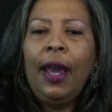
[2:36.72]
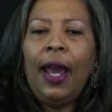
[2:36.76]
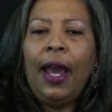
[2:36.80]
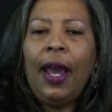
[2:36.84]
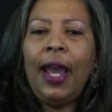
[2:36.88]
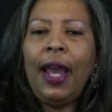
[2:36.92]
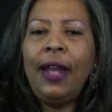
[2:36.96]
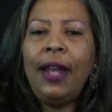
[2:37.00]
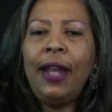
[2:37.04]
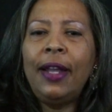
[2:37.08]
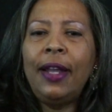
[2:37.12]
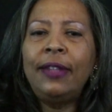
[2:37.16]

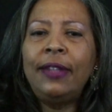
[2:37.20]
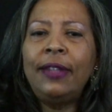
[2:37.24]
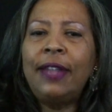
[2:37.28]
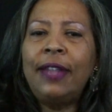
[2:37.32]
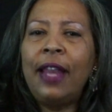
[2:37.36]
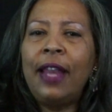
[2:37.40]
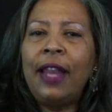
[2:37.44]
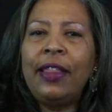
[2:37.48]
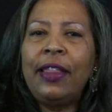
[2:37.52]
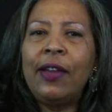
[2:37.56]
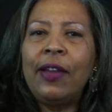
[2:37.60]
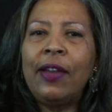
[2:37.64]
And I
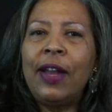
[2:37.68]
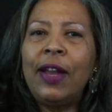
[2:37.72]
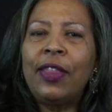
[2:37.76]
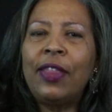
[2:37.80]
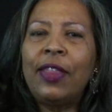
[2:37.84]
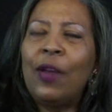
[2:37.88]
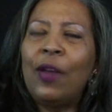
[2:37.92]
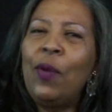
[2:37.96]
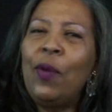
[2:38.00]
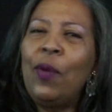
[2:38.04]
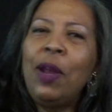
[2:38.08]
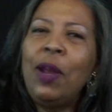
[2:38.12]
sat there and I
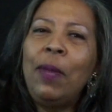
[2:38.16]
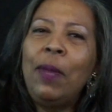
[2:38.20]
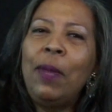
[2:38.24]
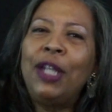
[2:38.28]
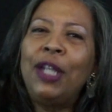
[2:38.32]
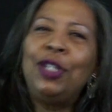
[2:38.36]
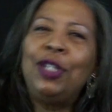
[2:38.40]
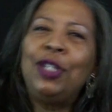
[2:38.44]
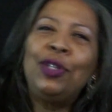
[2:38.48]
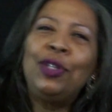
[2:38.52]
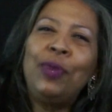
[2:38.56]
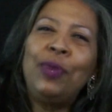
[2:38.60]
thought, what am
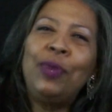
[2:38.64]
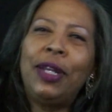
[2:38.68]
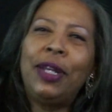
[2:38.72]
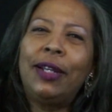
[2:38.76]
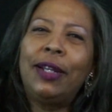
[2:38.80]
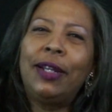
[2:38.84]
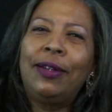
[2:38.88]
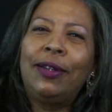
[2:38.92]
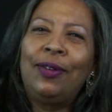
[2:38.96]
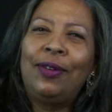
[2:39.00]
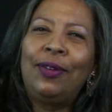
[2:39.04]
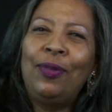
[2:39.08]
I
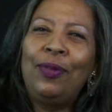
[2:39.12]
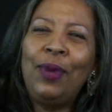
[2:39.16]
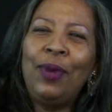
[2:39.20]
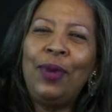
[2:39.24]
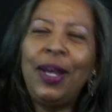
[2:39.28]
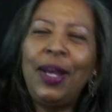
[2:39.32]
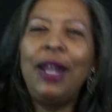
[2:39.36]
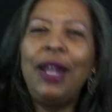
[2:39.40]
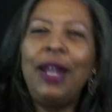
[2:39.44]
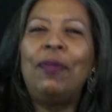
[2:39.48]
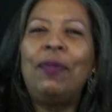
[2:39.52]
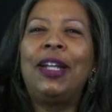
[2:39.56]
doing?
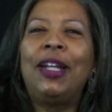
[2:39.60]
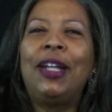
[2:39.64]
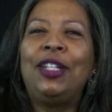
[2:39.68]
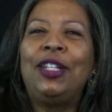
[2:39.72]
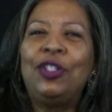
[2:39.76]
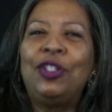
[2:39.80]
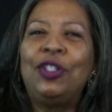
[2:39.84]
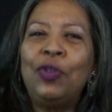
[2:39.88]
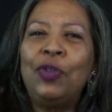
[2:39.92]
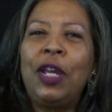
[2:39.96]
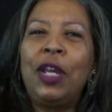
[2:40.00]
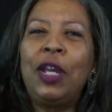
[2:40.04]
What am I
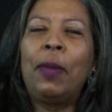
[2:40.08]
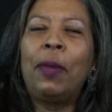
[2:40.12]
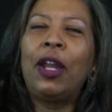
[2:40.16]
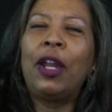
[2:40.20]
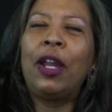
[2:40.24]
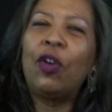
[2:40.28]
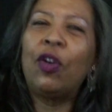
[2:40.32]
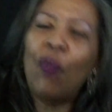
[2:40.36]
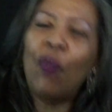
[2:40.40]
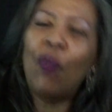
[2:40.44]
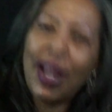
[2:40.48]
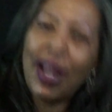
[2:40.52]
doing? Am I
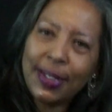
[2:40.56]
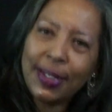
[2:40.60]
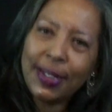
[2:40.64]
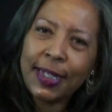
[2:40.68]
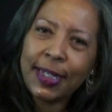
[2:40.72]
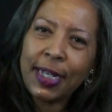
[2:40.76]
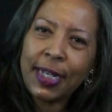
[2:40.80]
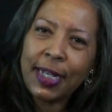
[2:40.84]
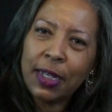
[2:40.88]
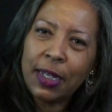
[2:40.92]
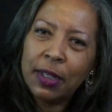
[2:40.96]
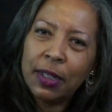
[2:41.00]

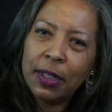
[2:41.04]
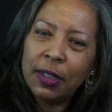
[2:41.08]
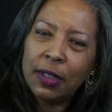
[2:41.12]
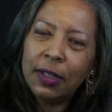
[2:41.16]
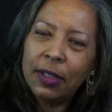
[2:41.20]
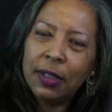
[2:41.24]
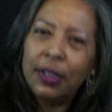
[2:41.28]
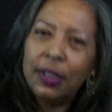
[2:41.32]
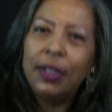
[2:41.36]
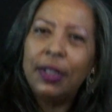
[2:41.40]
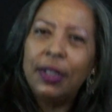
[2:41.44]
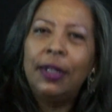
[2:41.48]
crazy?
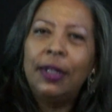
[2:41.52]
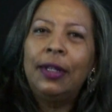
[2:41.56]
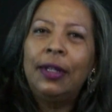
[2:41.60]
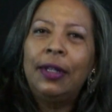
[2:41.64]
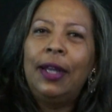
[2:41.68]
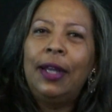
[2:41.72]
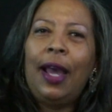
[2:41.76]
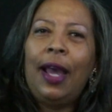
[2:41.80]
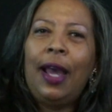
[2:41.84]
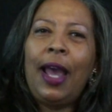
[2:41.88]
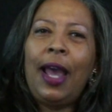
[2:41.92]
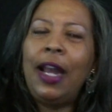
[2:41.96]

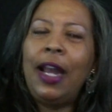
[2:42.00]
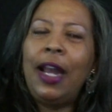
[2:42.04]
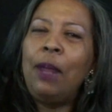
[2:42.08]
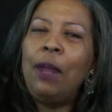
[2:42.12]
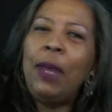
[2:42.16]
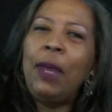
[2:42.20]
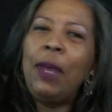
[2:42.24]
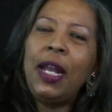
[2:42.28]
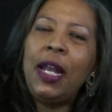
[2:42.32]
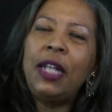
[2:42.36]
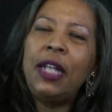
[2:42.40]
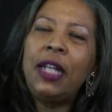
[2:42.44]
And I
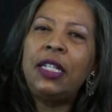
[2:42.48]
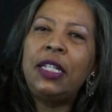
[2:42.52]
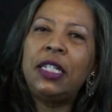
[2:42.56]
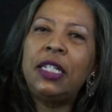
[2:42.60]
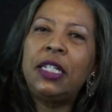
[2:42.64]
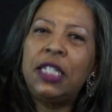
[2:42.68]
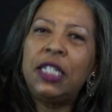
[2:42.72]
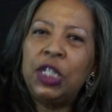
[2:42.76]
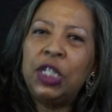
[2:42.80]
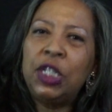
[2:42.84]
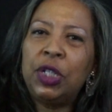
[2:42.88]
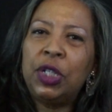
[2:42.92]
made a
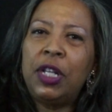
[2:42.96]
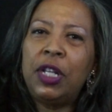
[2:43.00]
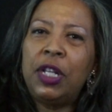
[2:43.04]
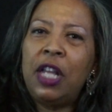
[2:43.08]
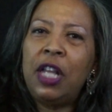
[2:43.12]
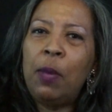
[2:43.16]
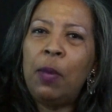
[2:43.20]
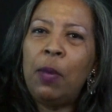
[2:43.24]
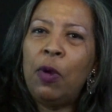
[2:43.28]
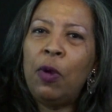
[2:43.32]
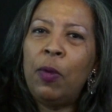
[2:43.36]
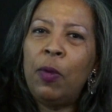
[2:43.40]
decision in
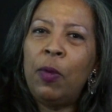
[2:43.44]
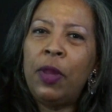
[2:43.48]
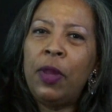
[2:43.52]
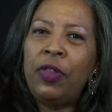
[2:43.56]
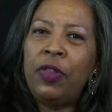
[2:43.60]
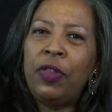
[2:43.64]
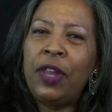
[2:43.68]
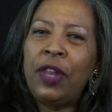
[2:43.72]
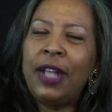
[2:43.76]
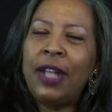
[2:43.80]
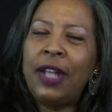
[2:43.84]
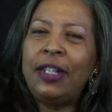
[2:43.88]
that
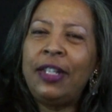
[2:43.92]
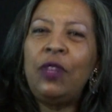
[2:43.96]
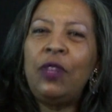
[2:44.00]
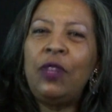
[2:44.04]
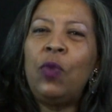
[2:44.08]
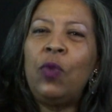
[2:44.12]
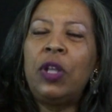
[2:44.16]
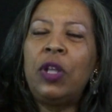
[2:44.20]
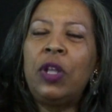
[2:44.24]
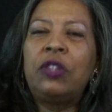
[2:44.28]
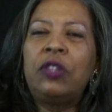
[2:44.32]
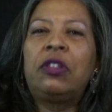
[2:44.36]
moment that I
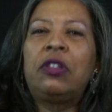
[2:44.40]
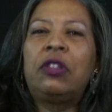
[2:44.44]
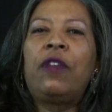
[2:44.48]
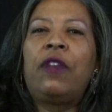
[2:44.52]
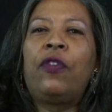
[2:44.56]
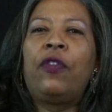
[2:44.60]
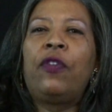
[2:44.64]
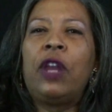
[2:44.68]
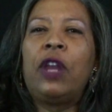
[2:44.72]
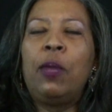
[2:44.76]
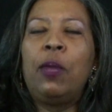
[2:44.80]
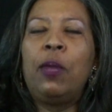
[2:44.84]
didn't want to
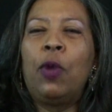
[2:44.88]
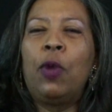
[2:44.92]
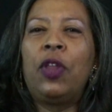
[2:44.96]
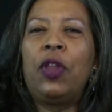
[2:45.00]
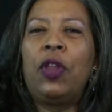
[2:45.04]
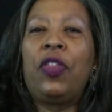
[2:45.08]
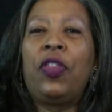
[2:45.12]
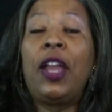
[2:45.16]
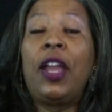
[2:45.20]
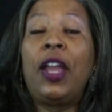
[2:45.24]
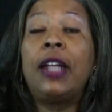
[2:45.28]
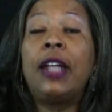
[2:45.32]
suffer anymore.
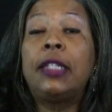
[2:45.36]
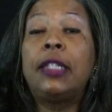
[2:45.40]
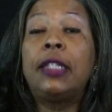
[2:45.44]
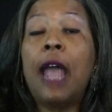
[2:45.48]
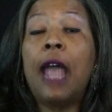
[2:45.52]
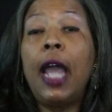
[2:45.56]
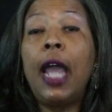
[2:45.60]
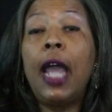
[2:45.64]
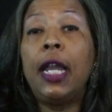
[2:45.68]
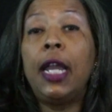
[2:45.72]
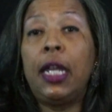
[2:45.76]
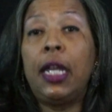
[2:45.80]
That the
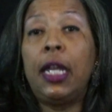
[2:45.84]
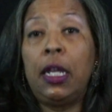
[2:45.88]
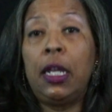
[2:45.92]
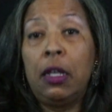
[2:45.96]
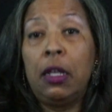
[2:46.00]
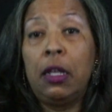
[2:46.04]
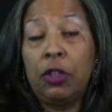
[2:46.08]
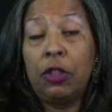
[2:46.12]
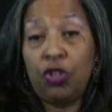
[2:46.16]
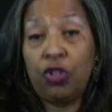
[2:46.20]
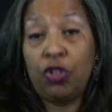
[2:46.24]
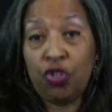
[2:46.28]
anxiety,
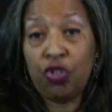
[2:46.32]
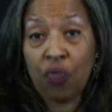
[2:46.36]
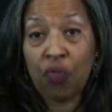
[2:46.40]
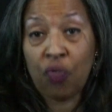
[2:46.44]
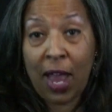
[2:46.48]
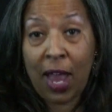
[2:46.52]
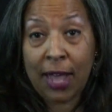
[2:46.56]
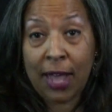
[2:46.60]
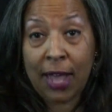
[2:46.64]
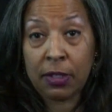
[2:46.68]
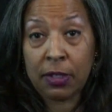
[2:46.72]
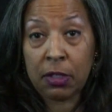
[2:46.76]
the
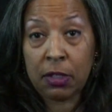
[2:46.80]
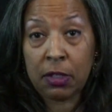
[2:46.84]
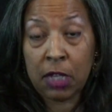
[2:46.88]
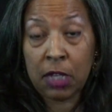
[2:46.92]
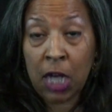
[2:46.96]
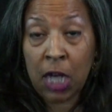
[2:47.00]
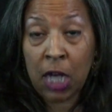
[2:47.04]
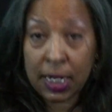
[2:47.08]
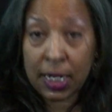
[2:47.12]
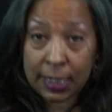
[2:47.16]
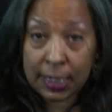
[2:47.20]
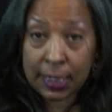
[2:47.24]
stress, the
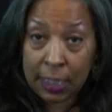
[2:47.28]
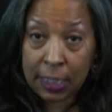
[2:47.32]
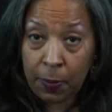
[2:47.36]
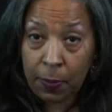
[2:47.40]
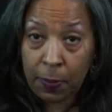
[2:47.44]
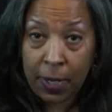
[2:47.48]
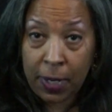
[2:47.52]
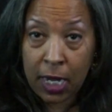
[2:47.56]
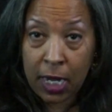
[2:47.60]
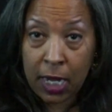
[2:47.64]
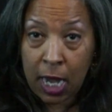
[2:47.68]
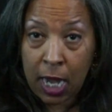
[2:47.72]
not
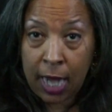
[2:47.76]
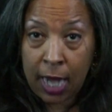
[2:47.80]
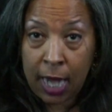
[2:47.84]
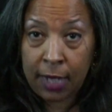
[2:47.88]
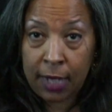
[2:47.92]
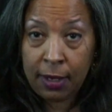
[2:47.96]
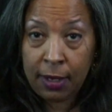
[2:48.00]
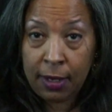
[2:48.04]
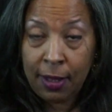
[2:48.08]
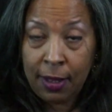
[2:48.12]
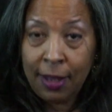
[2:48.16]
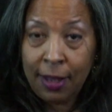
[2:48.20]
sleeping at
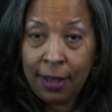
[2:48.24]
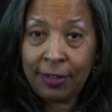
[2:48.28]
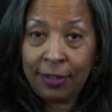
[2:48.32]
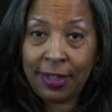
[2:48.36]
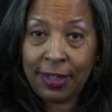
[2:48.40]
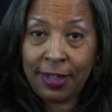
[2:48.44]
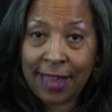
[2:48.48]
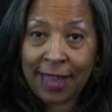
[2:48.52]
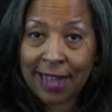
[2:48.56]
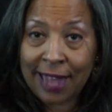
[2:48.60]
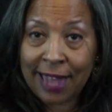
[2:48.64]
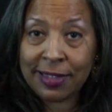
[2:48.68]
night,
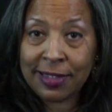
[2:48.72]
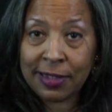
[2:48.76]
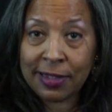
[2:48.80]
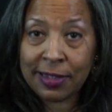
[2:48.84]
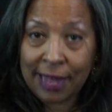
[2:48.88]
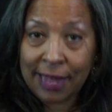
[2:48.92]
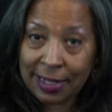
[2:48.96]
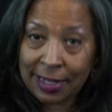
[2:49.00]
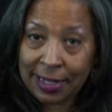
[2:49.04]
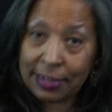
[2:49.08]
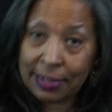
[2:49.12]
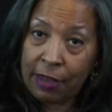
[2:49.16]
see, that's
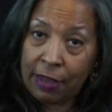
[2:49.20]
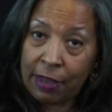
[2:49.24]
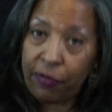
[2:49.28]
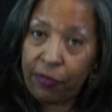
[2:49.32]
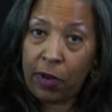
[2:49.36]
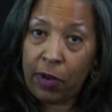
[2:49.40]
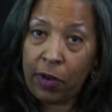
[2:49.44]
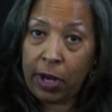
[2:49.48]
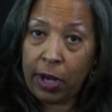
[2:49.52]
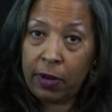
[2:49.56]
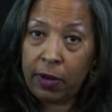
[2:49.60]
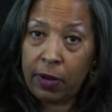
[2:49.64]

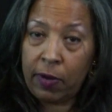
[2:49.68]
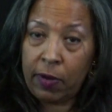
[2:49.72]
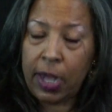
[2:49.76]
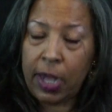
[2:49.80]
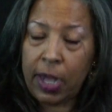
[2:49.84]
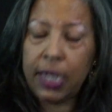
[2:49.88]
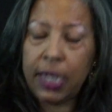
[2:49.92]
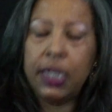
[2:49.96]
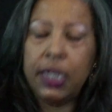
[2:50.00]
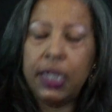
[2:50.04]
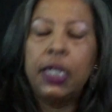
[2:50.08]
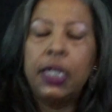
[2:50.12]
suffering,
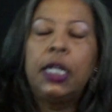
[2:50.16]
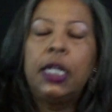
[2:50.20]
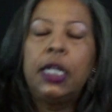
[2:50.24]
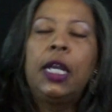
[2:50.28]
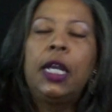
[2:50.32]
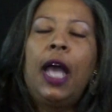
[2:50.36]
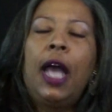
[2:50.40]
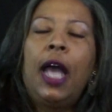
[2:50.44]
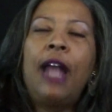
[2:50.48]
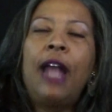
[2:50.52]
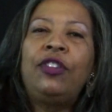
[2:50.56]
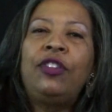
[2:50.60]
right?
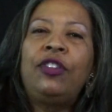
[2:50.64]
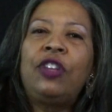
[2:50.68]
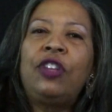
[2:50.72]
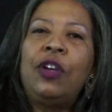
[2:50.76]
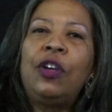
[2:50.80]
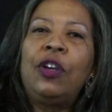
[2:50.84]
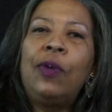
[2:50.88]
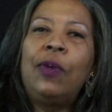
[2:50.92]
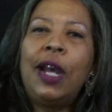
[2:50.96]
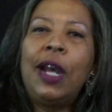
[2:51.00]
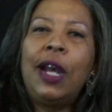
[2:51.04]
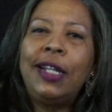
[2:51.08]
And
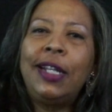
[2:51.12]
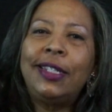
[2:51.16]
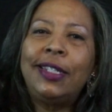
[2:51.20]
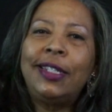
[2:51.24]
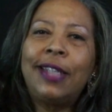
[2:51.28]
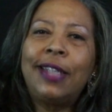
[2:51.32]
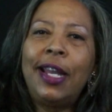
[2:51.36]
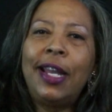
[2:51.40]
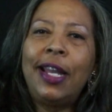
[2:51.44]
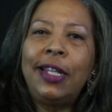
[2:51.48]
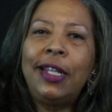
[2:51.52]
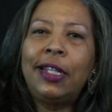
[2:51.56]
so I
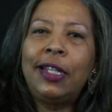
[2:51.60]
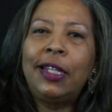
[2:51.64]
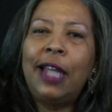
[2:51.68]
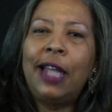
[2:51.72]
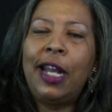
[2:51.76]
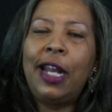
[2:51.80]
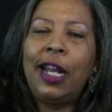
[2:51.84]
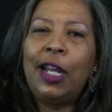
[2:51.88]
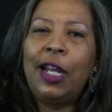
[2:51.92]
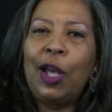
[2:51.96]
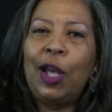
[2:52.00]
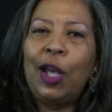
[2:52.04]
decided to
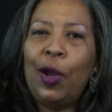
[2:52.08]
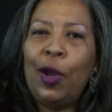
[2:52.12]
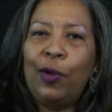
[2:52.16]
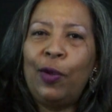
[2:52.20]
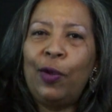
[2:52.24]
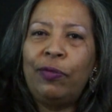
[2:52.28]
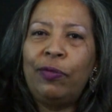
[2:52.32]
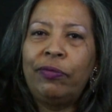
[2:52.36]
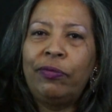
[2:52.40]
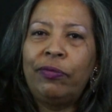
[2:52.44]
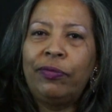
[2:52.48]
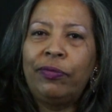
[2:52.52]
let it go.